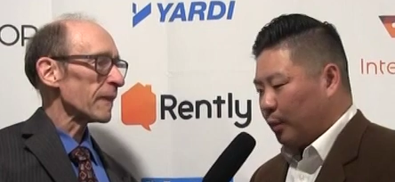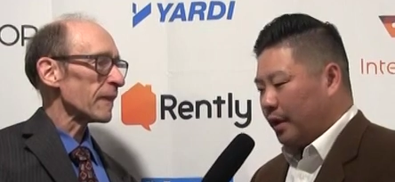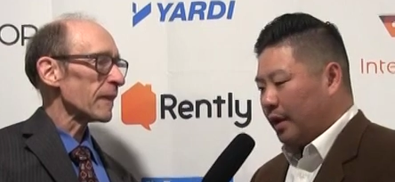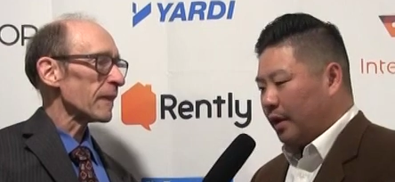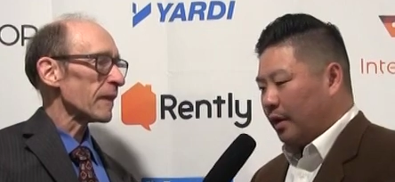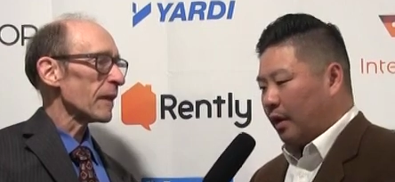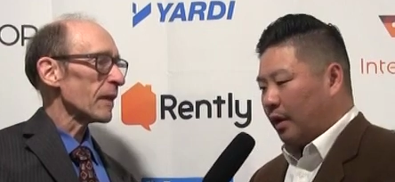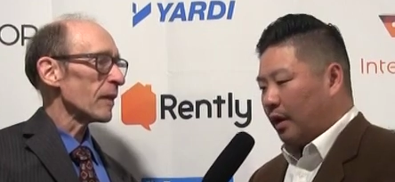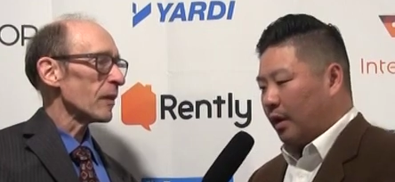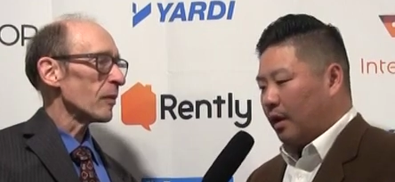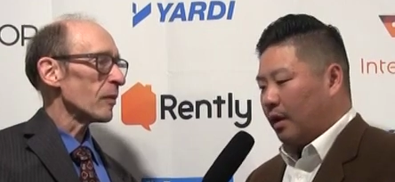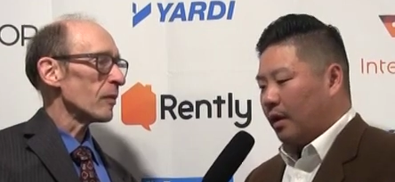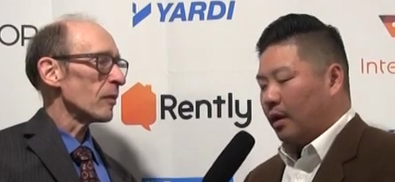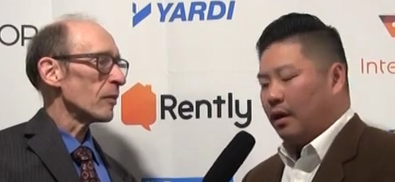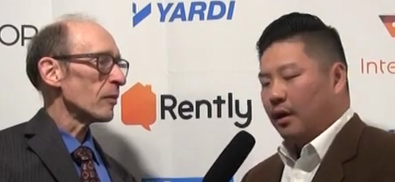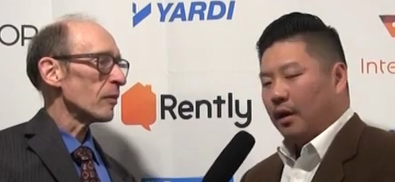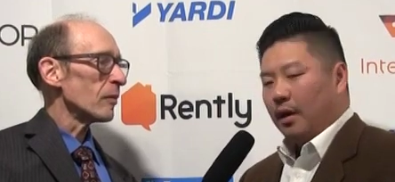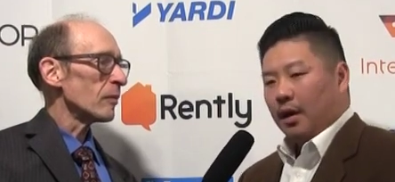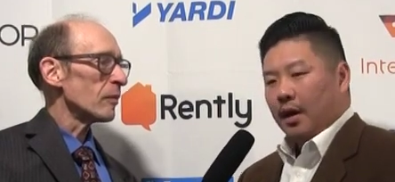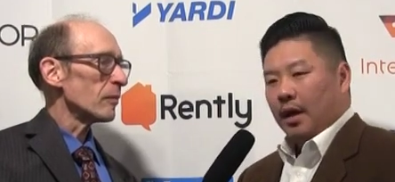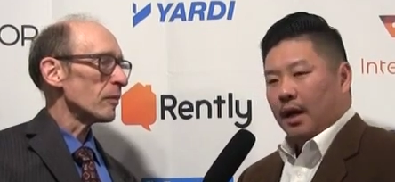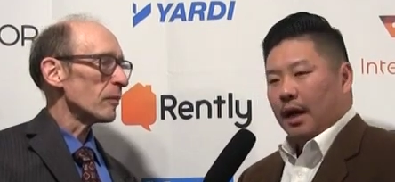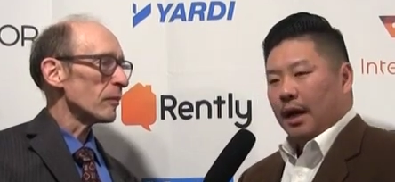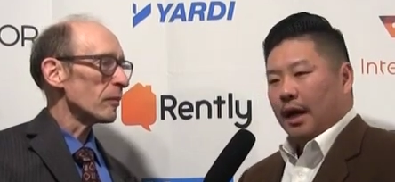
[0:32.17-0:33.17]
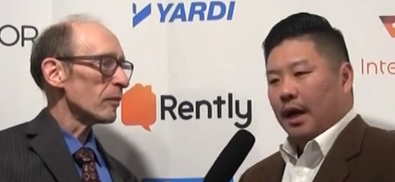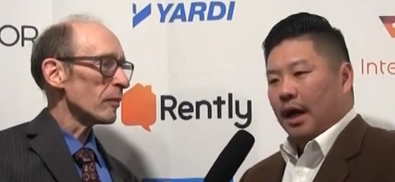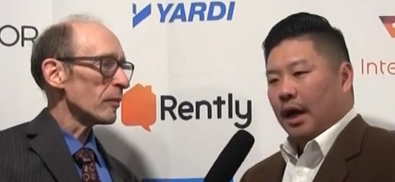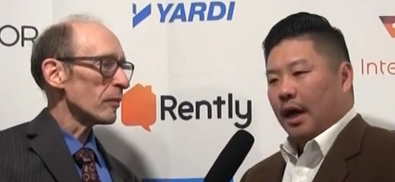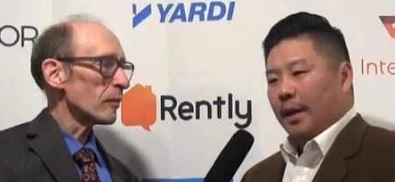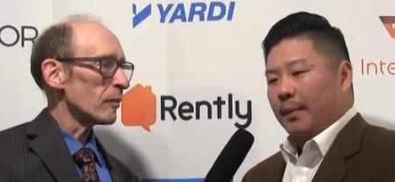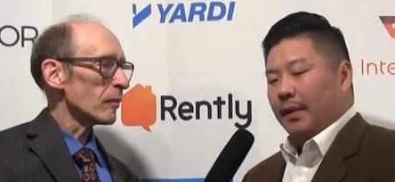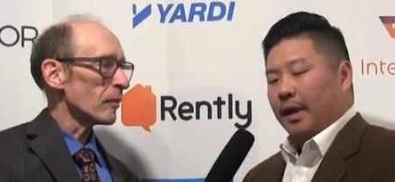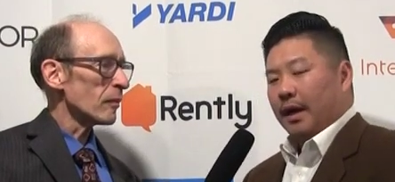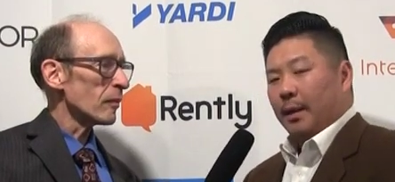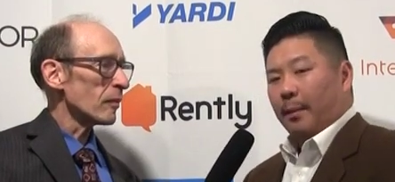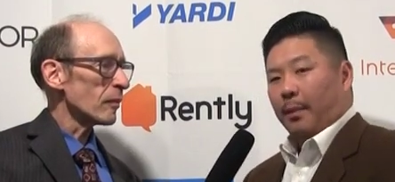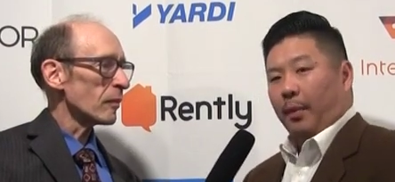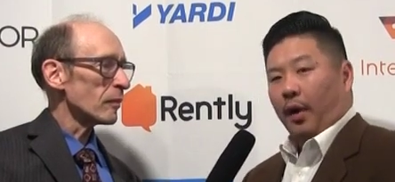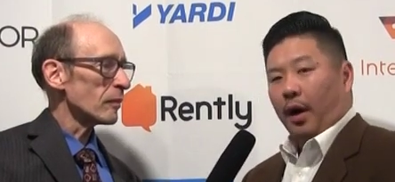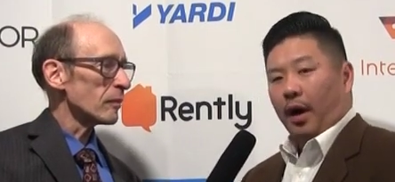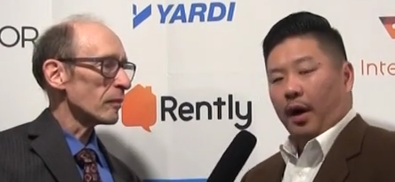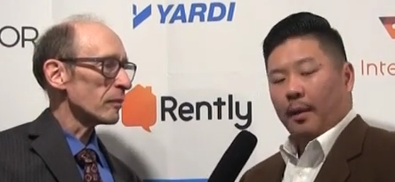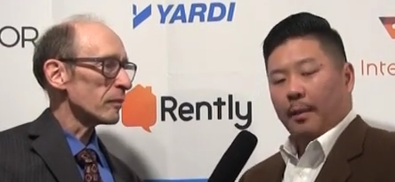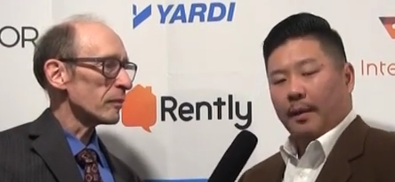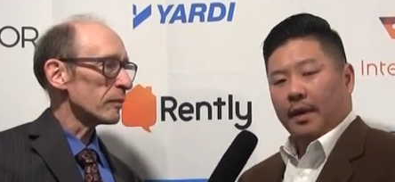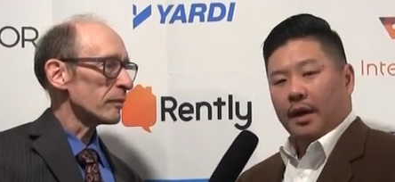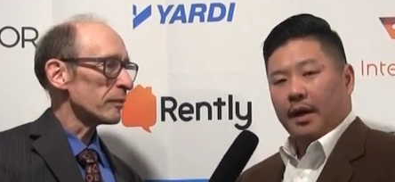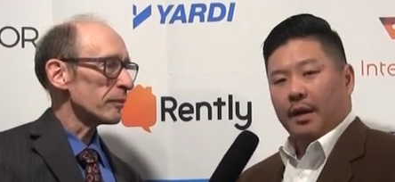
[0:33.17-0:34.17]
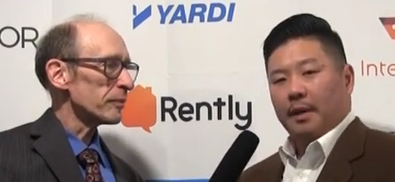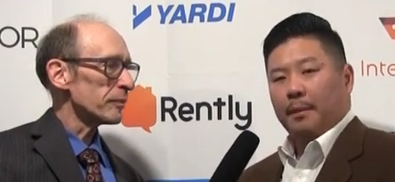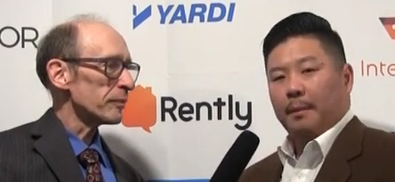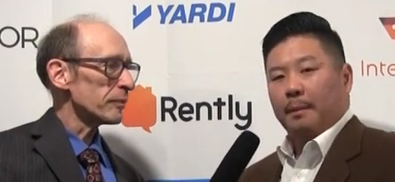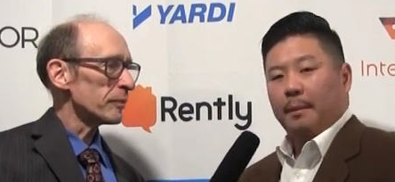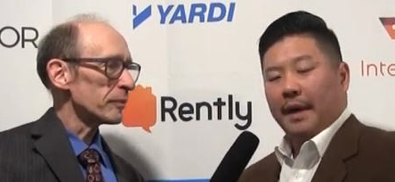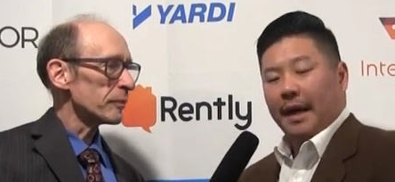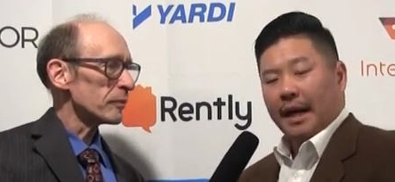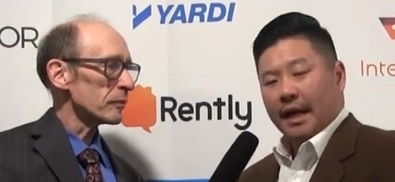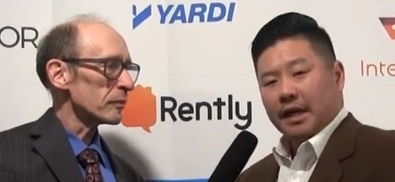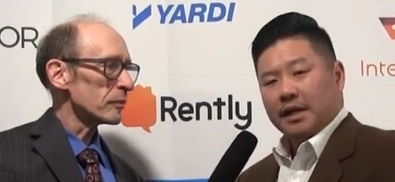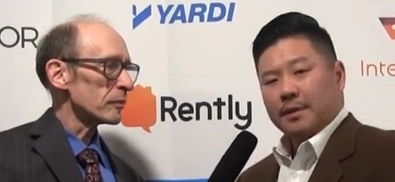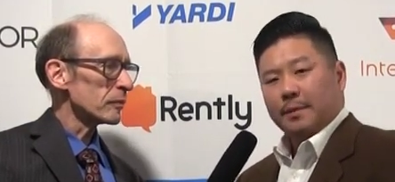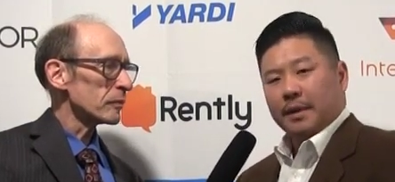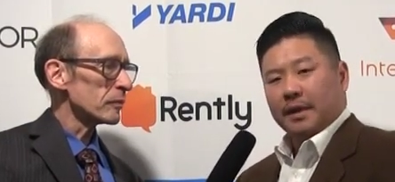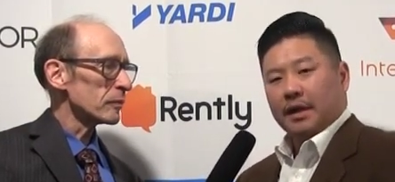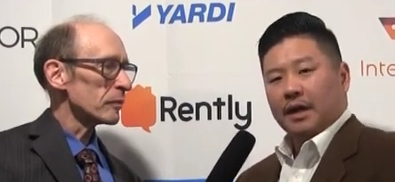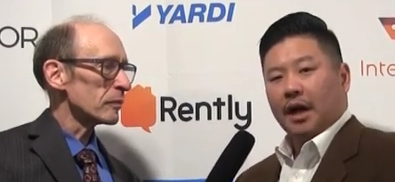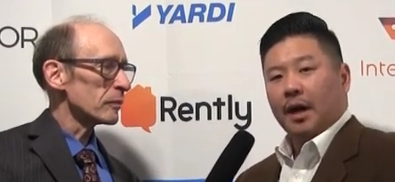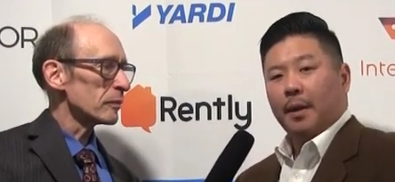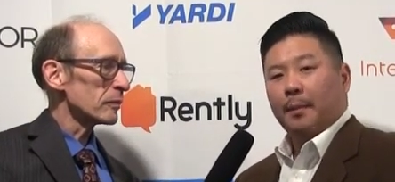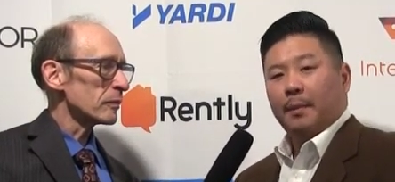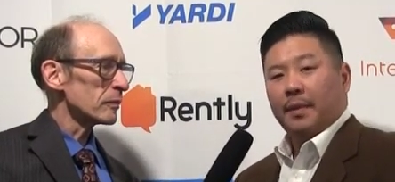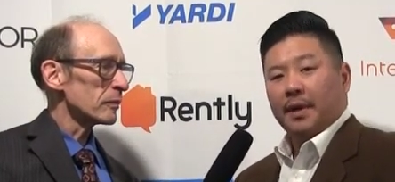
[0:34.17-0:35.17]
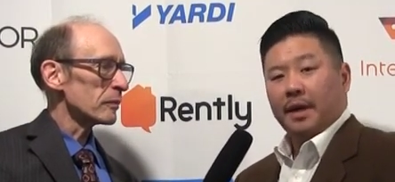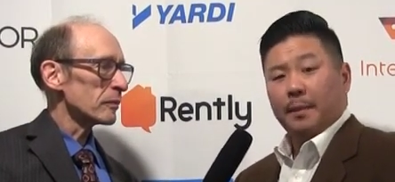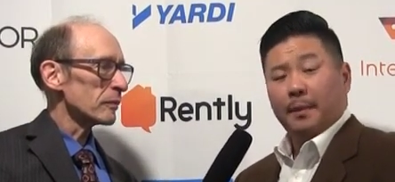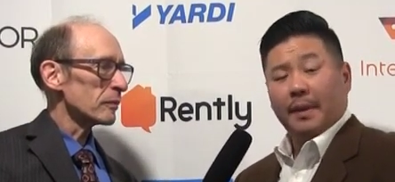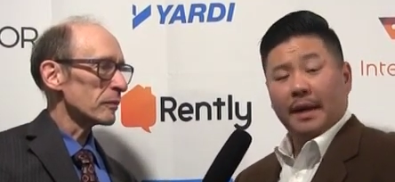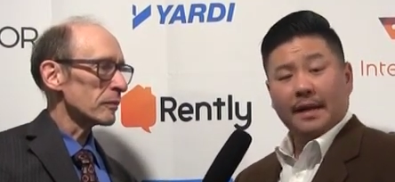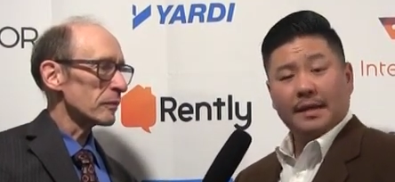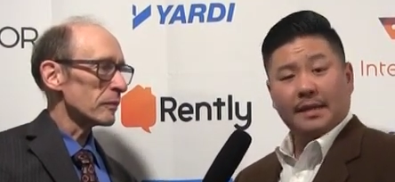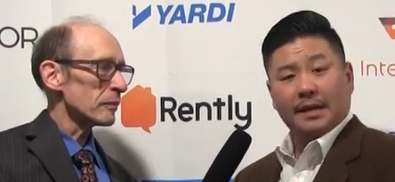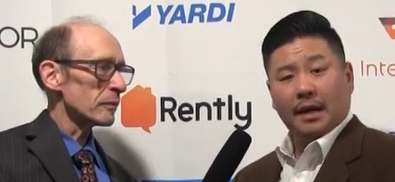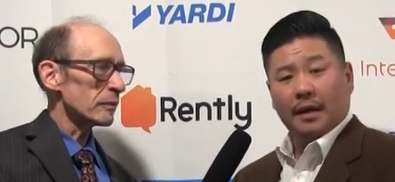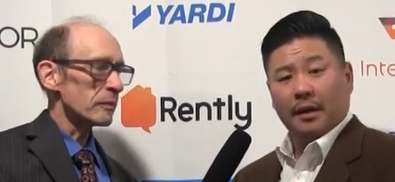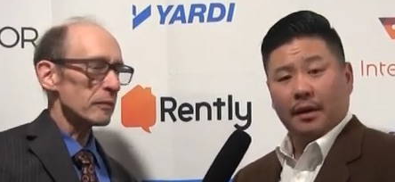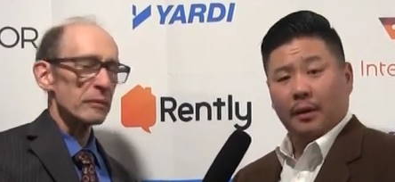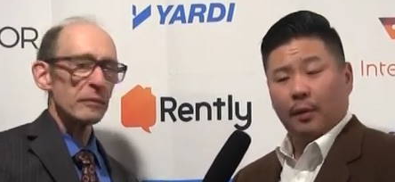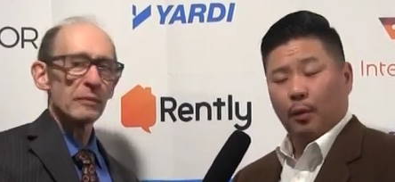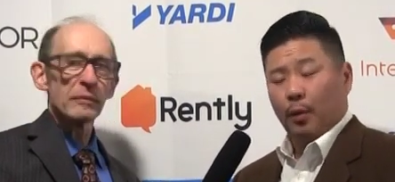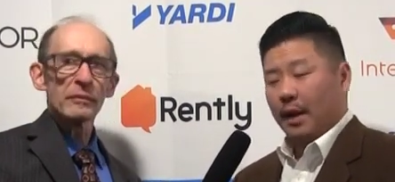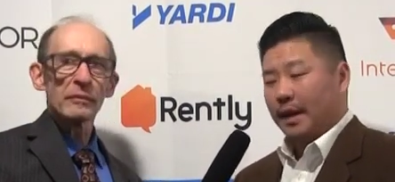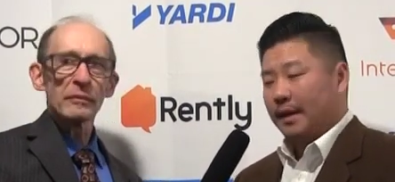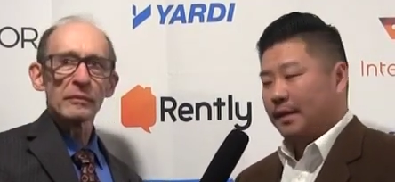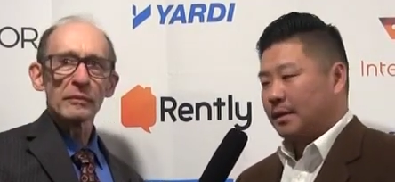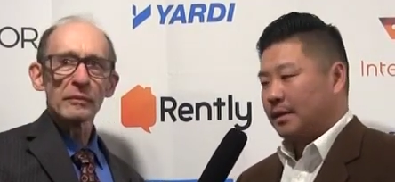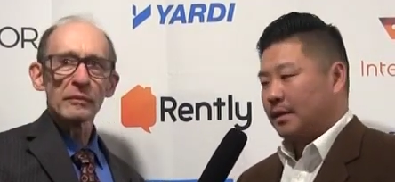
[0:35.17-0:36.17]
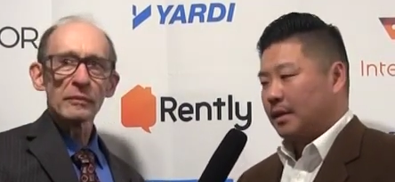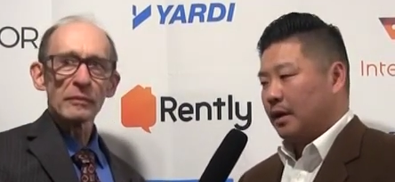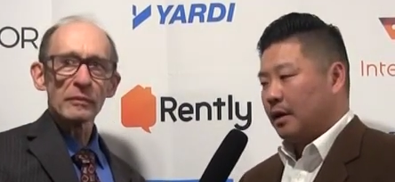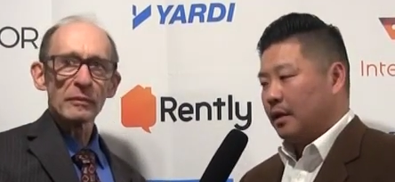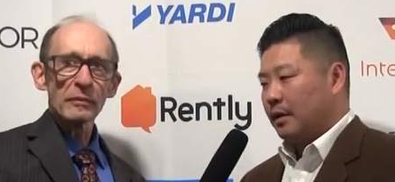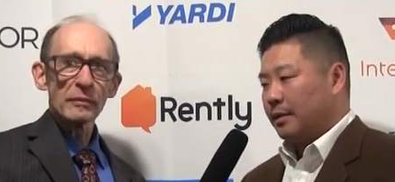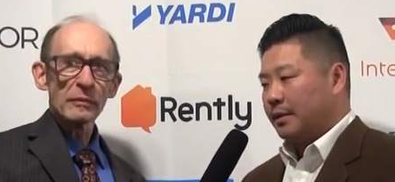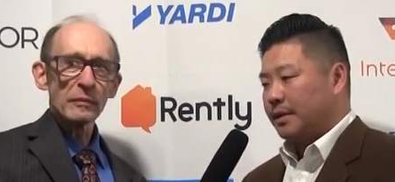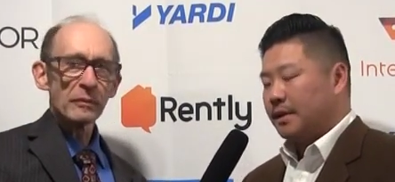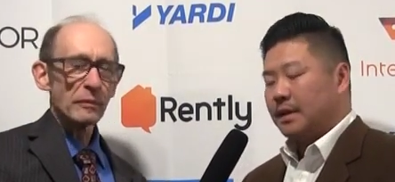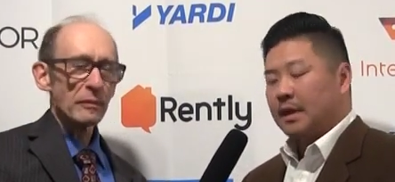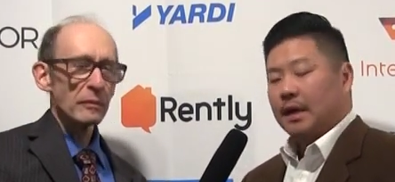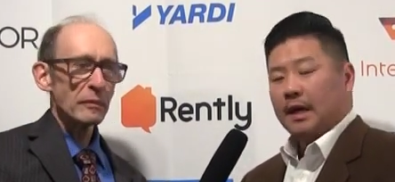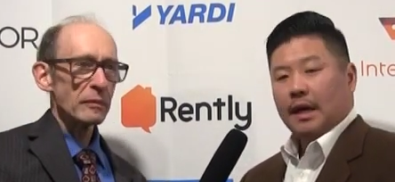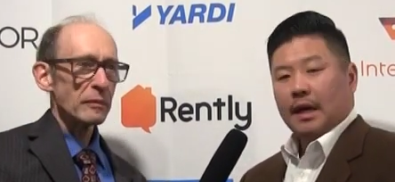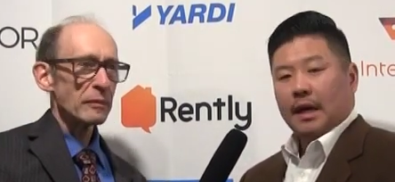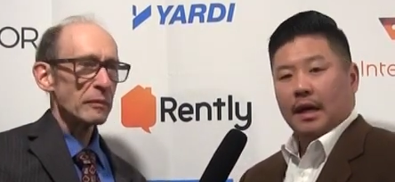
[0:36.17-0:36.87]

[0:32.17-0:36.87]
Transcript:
Speaker 1: we are. Um, an apartment management company based out of the West Coast.